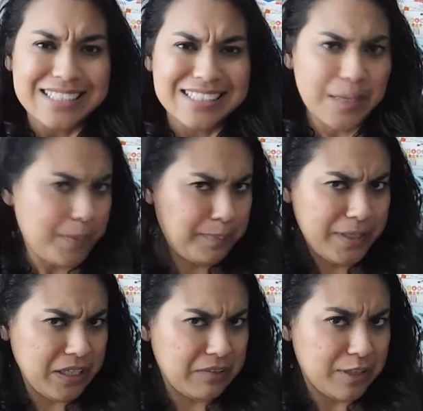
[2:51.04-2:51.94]
I'm a
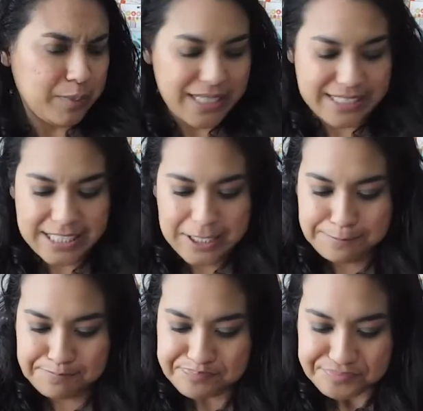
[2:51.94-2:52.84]
bit all over the place there.
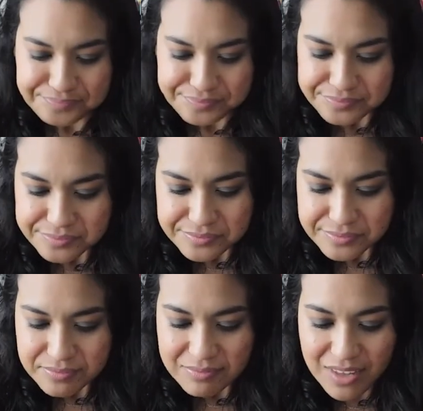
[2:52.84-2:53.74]

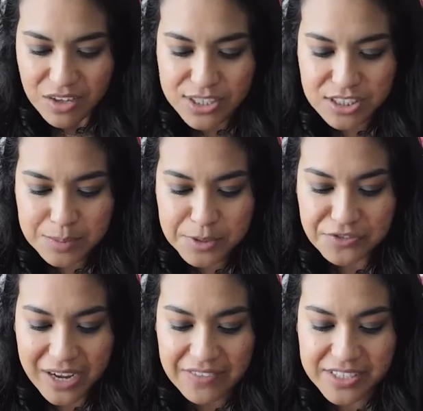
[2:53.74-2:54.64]
Question number
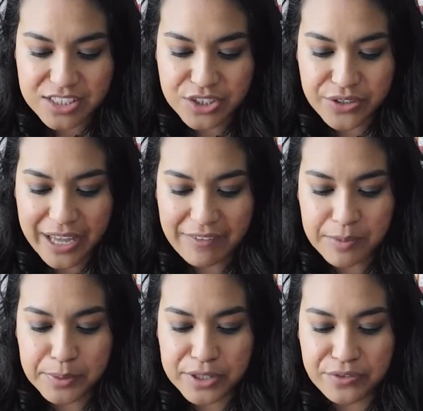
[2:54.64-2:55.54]
five is, do you have
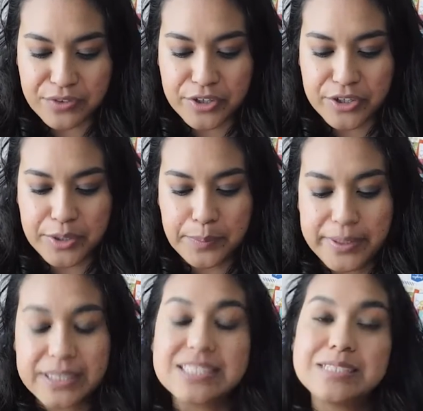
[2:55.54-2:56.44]
a preferred
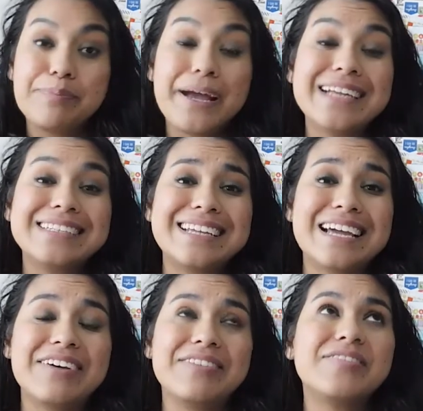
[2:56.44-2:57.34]

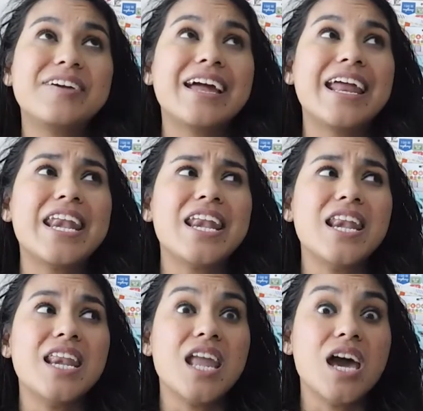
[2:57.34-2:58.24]
perspective?
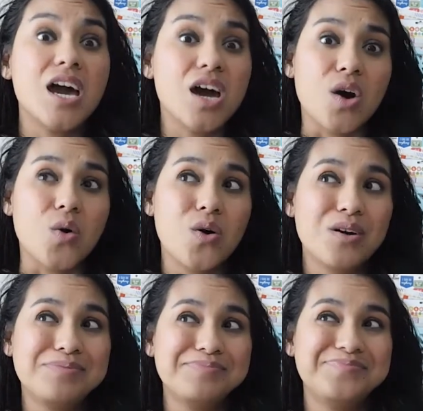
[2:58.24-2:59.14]
No.
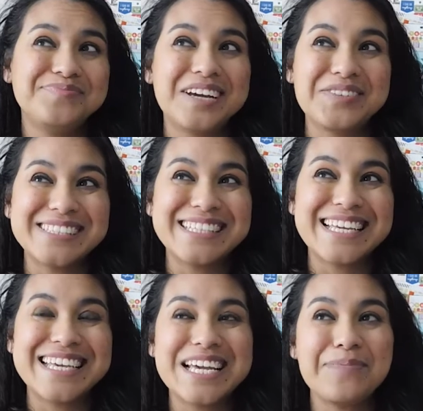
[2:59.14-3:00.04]
I was
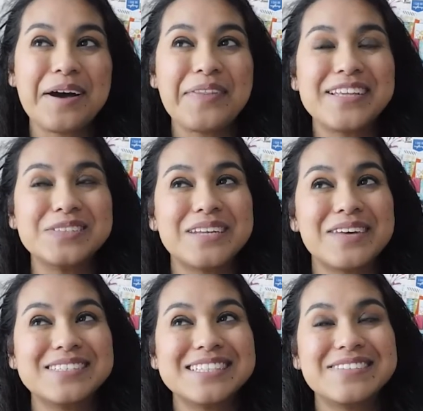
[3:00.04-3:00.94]
thinking about this when
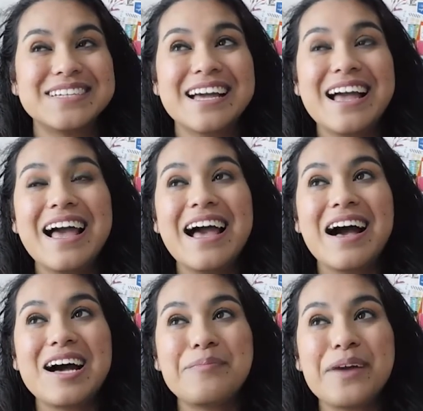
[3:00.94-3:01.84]
I was hearing
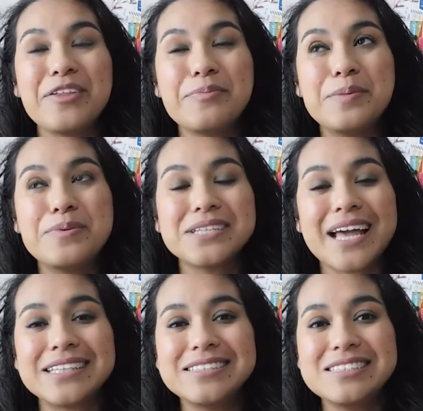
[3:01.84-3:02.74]
other people's
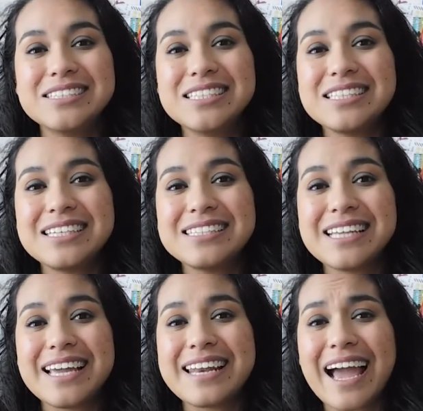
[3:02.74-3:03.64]
answers to this,
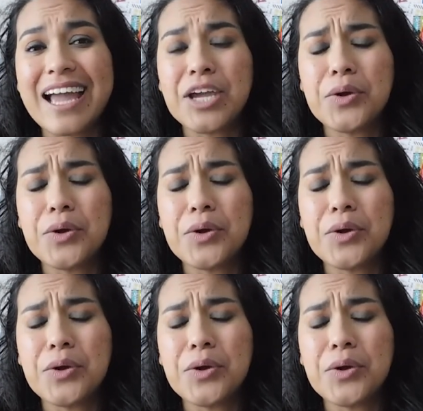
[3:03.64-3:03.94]
and I